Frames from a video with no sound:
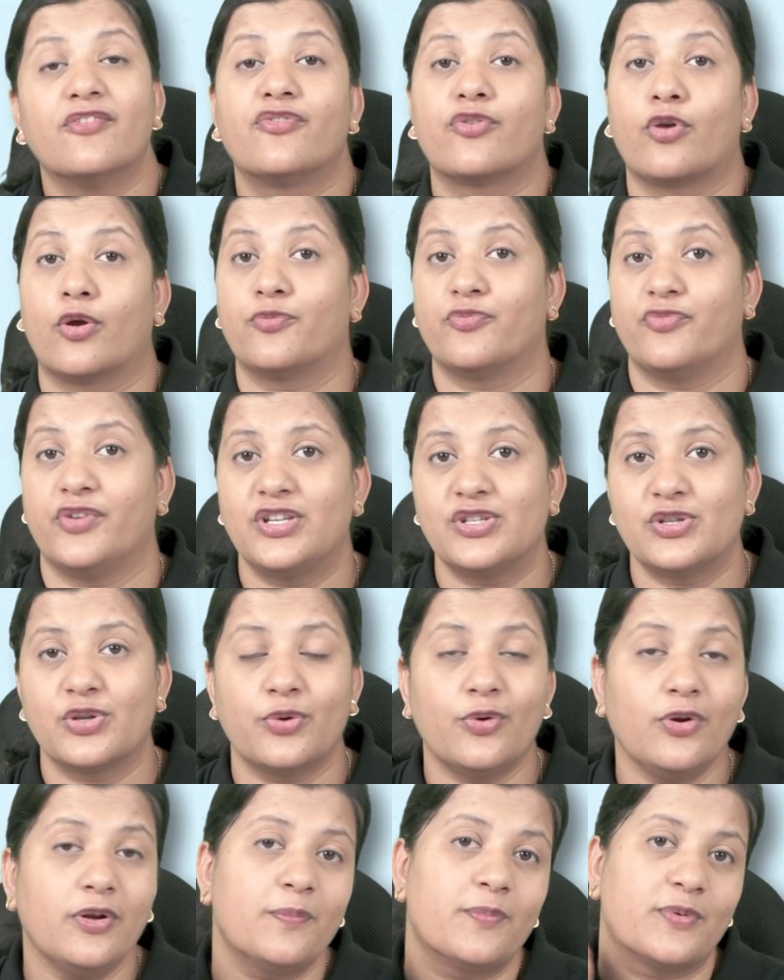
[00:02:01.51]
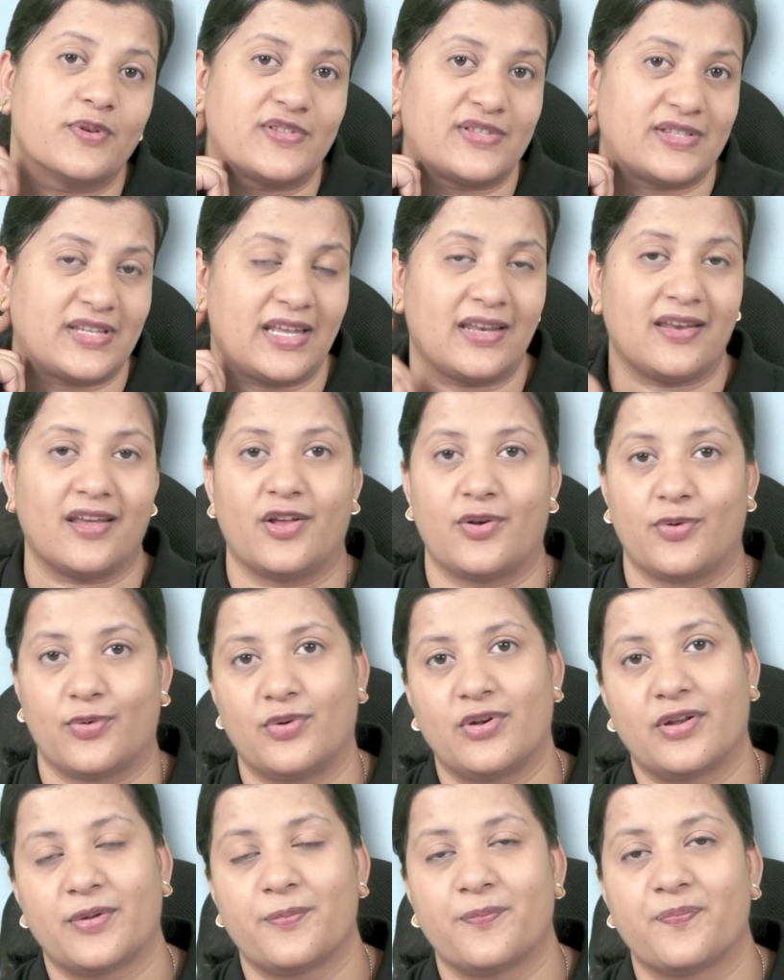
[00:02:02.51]
from which route? Posterior
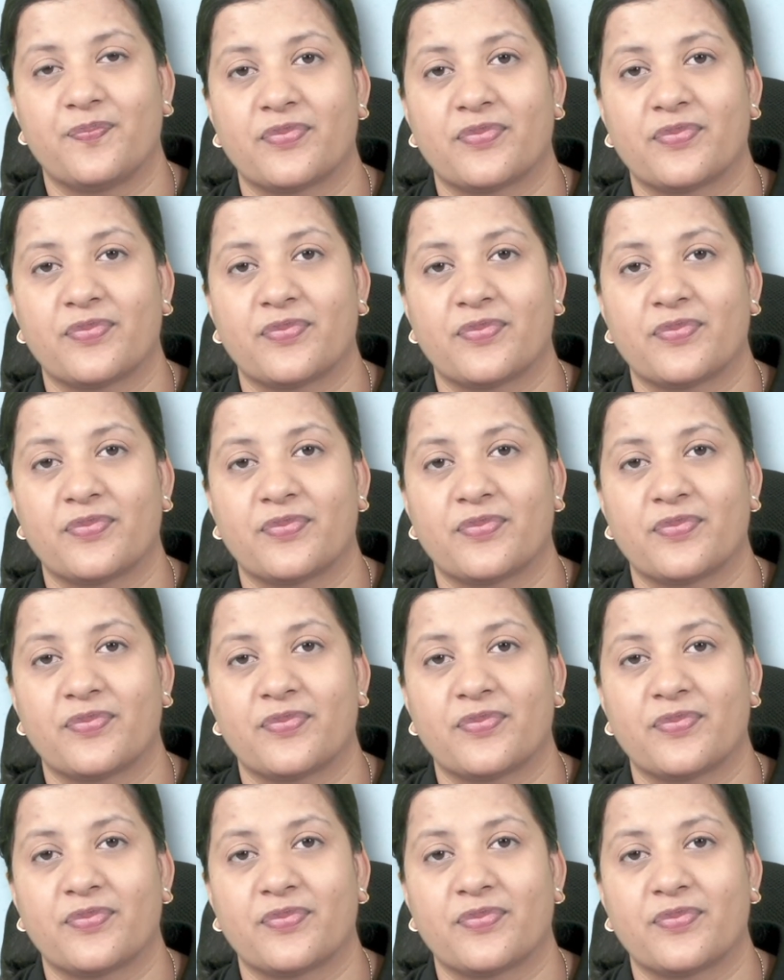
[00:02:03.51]
route.